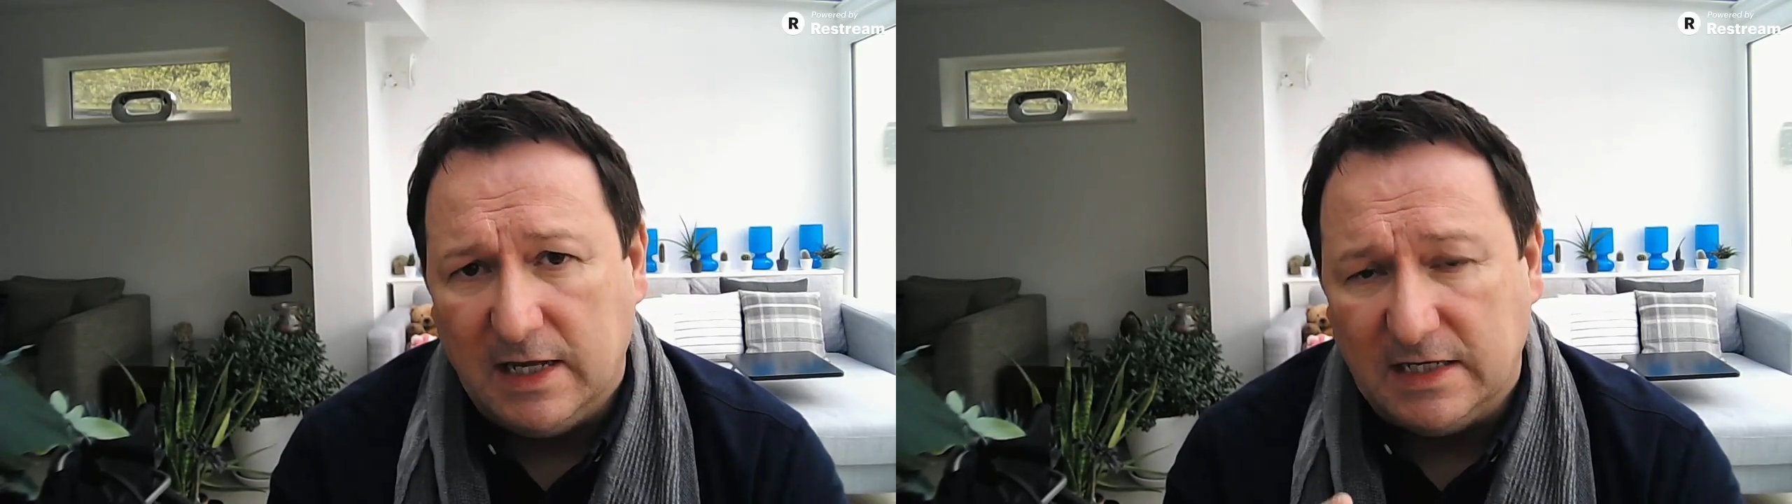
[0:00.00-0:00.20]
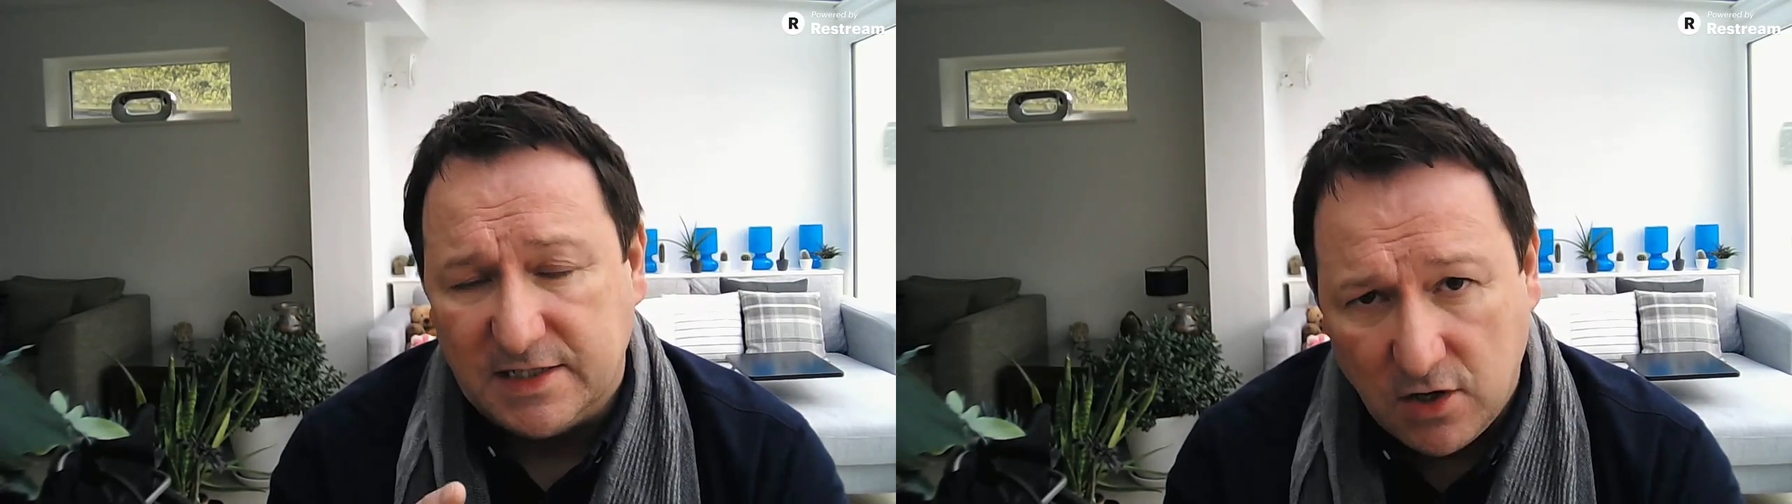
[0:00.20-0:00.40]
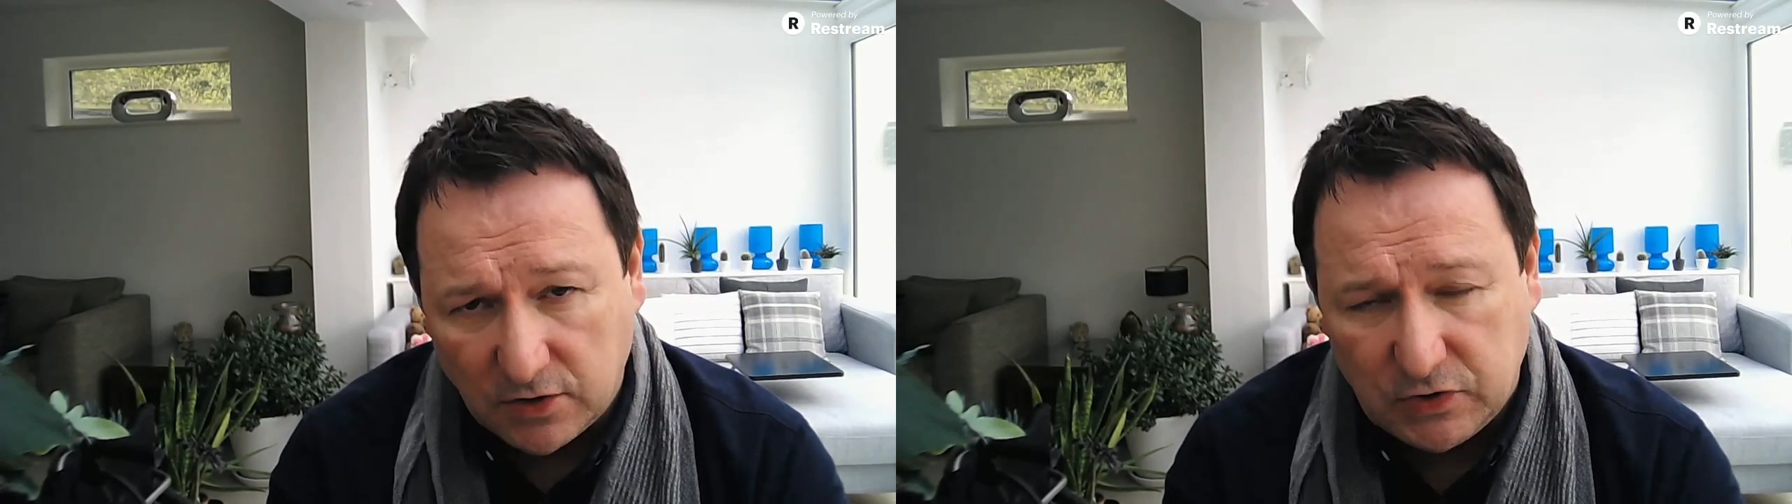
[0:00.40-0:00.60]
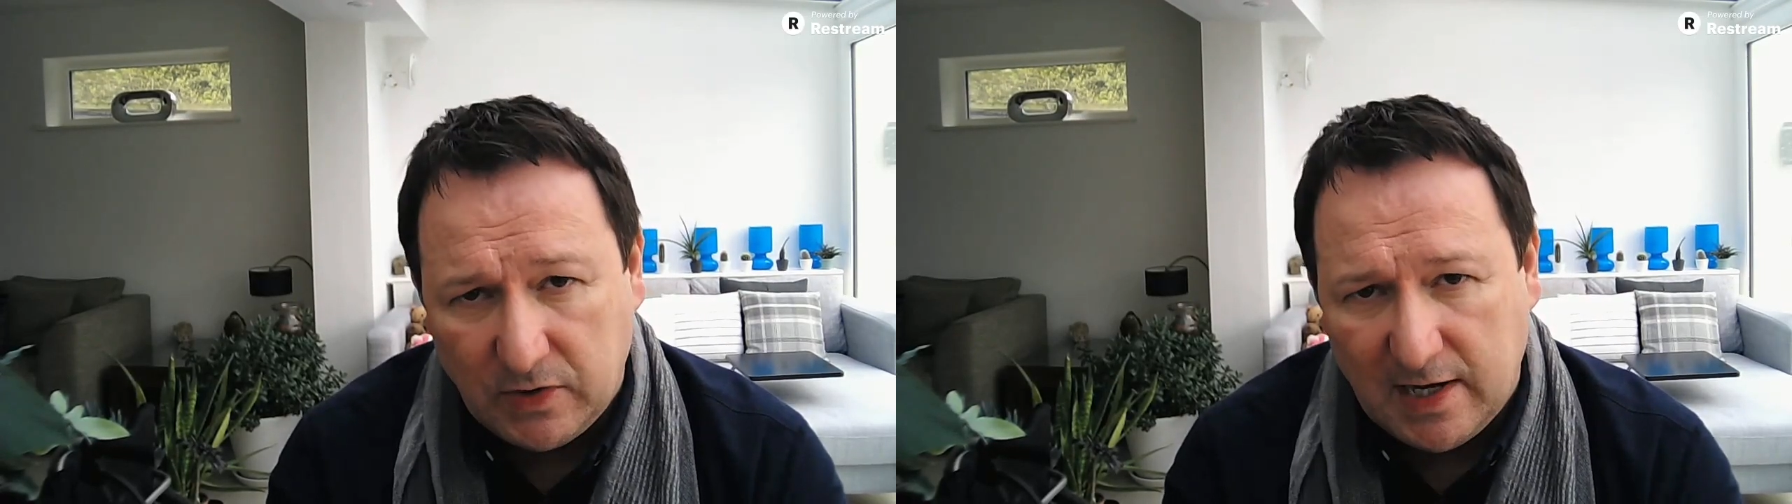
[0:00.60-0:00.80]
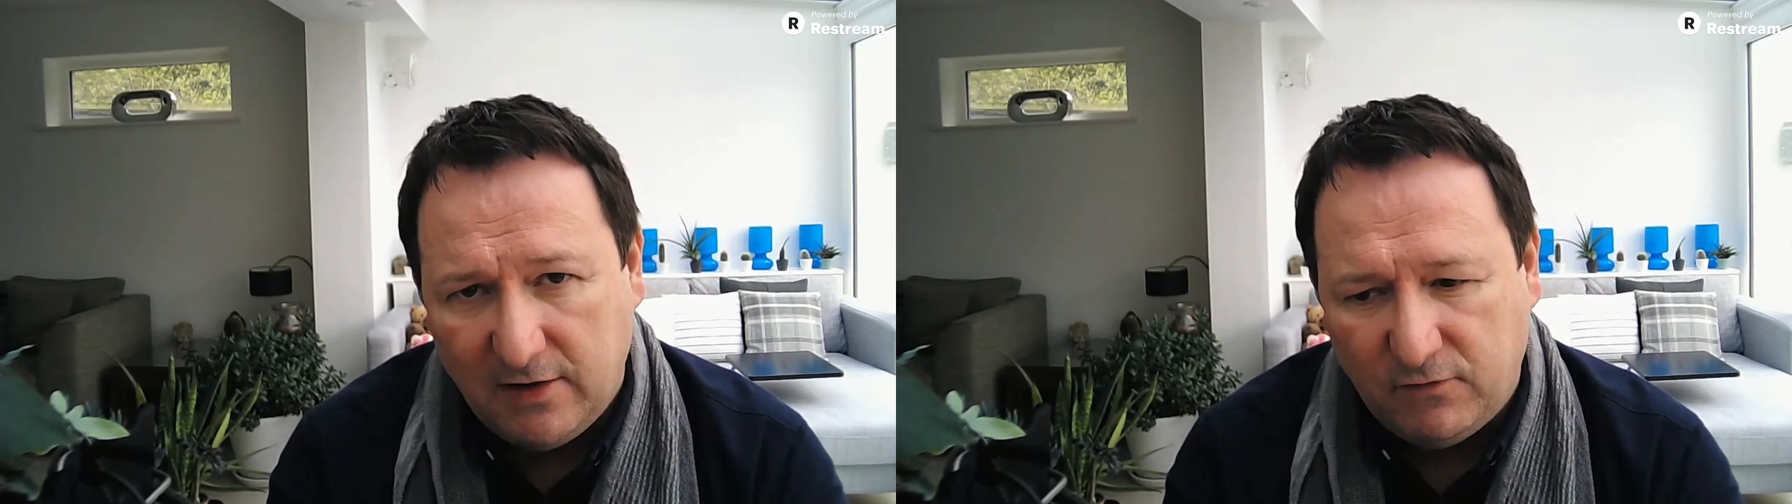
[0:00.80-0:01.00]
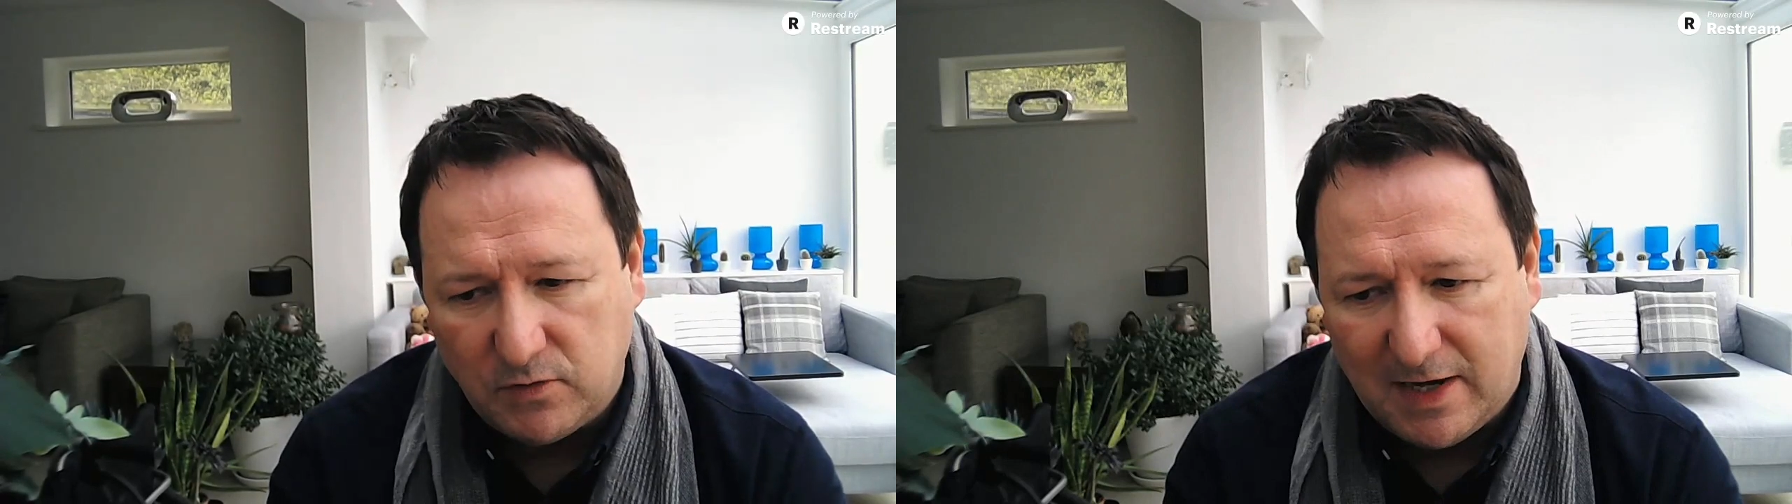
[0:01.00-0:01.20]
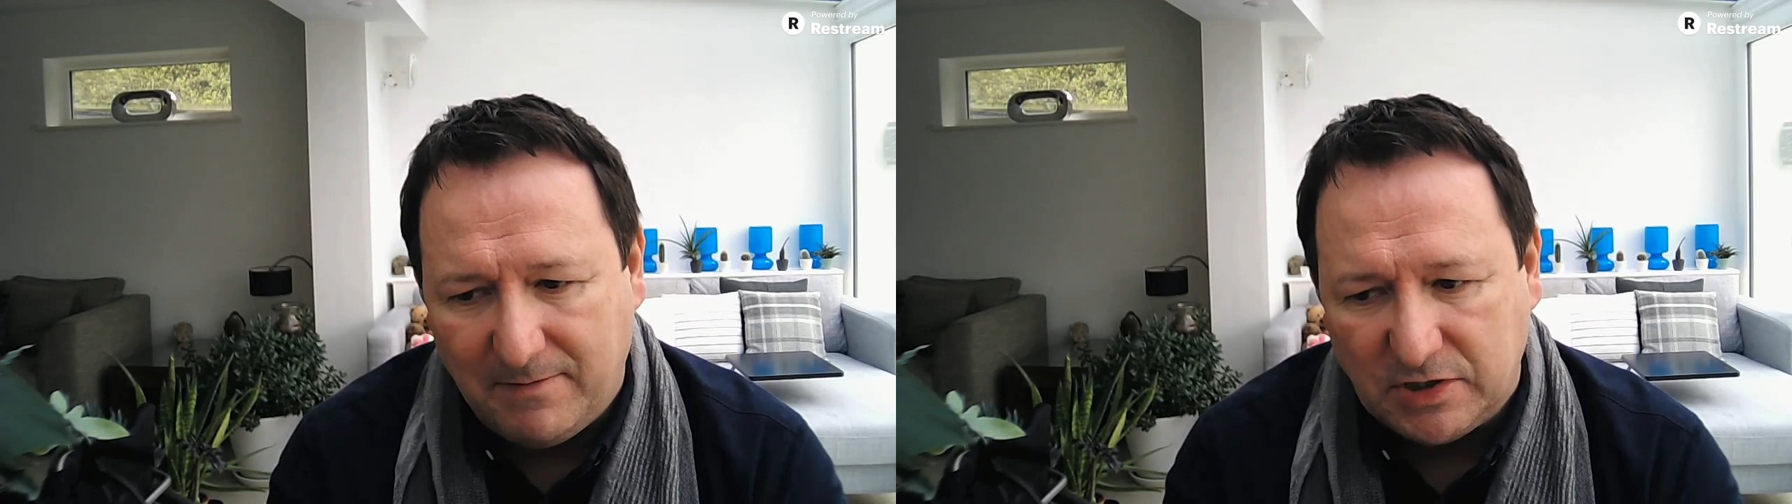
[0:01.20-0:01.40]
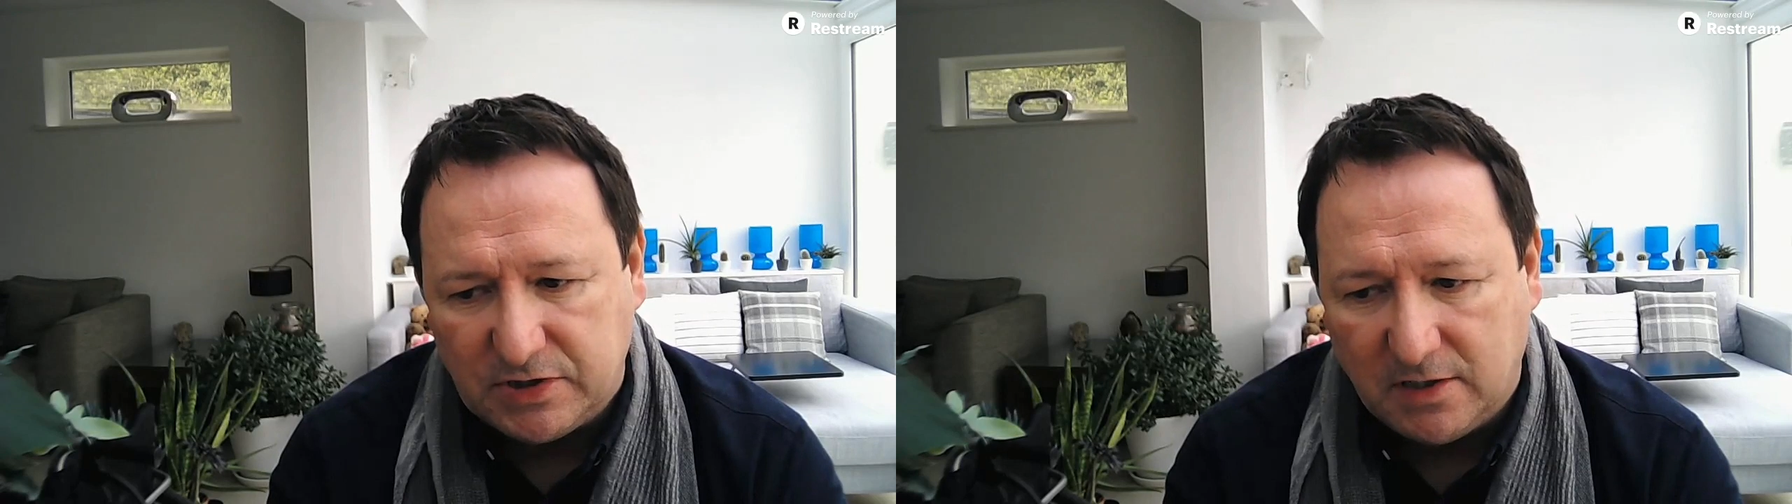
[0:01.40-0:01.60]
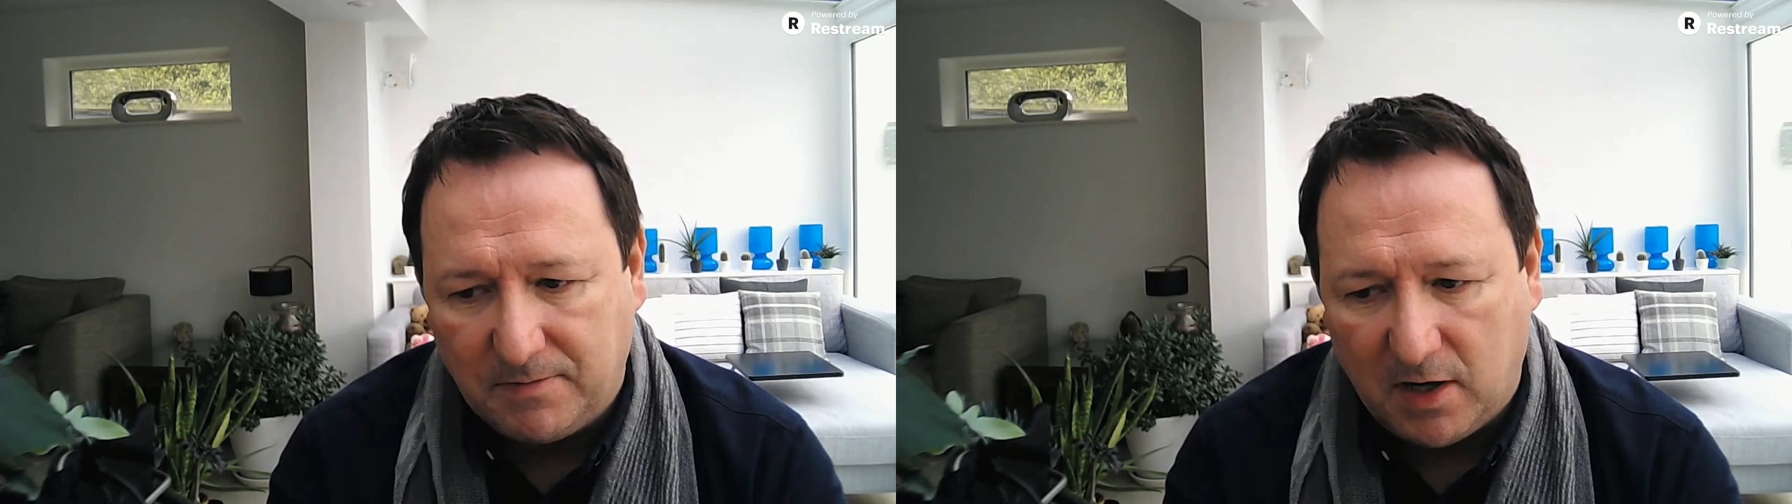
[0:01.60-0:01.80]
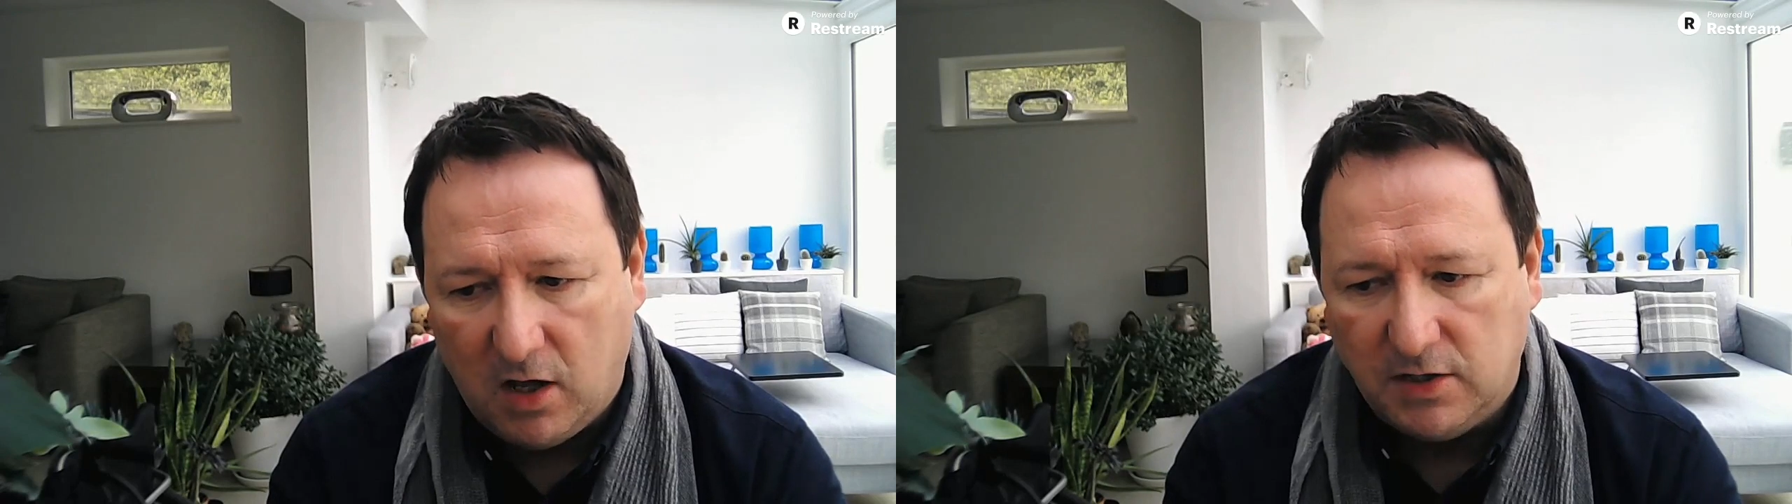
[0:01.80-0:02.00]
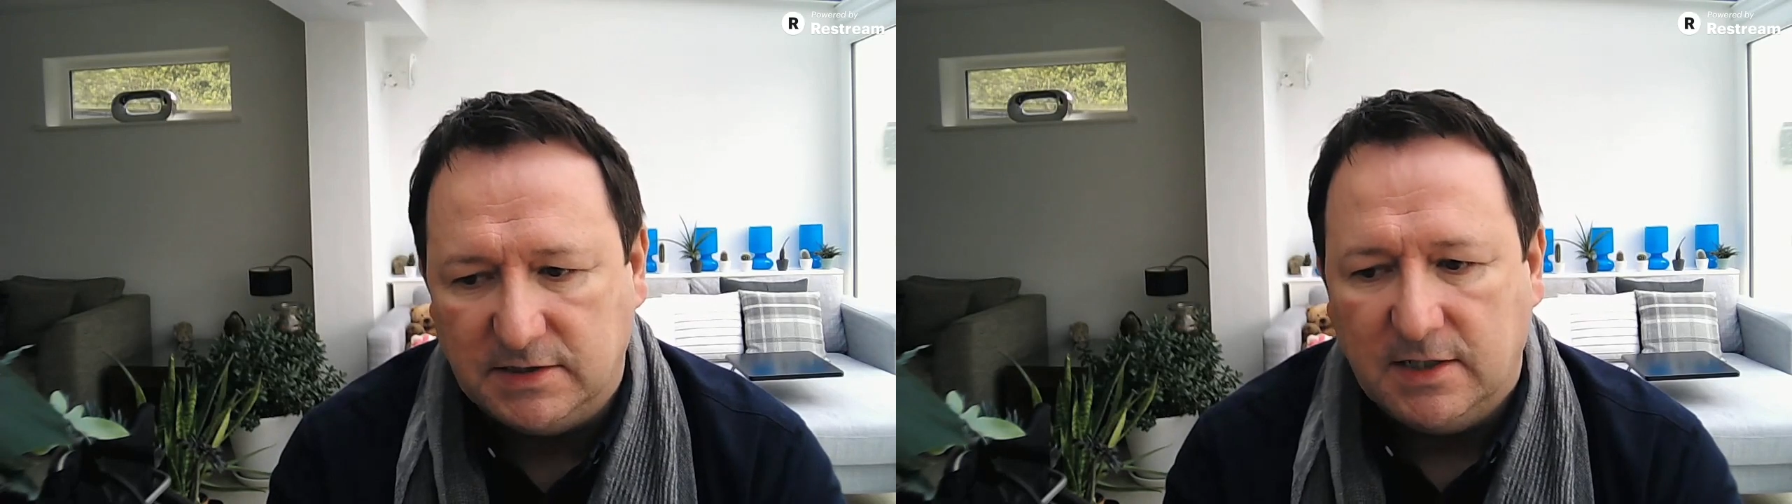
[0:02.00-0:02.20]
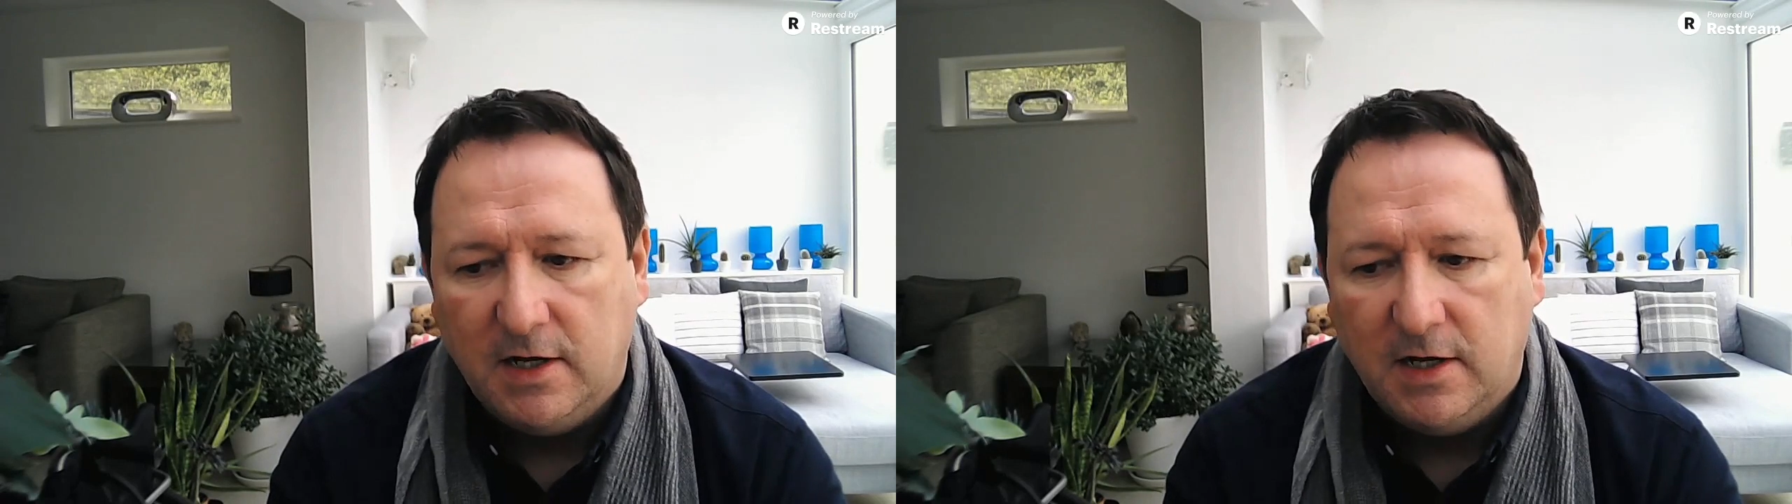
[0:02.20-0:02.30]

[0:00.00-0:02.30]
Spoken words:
it's not doing any real damage to the plant.